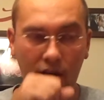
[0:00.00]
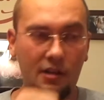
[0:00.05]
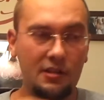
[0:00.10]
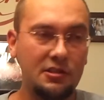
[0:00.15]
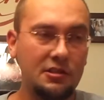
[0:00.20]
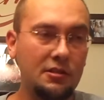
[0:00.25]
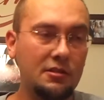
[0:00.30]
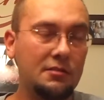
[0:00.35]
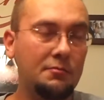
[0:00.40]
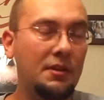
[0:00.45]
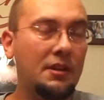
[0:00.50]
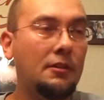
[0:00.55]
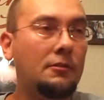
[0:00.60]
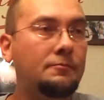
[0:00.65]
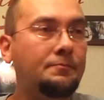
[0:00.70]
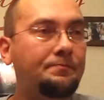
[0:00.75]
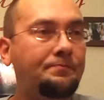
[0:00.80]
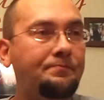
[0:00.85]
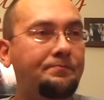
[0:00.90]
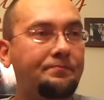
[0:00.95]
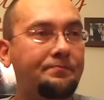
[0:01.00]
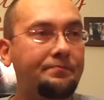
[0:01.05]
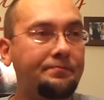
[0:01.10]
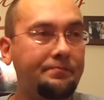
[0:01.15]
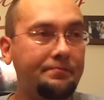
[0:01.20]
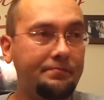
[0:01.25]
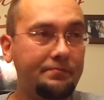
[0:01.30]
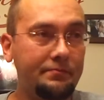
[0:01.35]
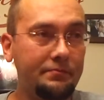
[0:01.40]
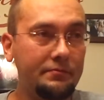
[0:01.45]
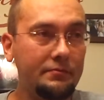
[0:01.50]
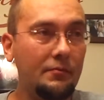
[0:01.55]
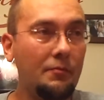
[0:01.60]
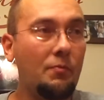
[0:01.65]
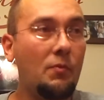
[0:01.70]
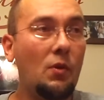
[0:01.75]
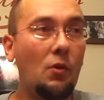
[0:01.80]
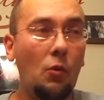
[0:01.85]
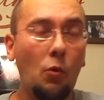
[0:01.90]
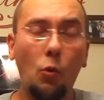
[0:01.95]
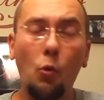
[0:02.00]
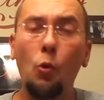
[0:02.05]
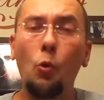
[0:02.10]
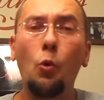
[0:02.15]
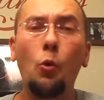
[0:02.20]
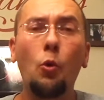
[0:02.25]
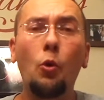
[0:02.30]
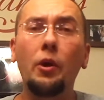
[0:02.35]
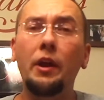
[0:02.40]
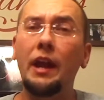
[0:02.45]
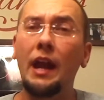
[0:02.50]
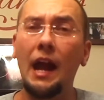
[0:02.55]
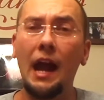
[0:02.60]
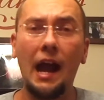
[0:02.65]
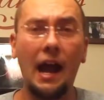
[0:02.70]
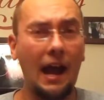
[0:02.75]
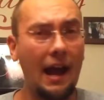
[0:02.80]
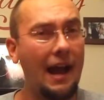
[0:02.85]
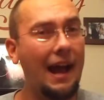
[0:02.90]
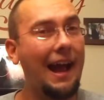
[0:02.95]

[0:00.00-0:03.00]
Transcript: Excuse me. Oh yeah.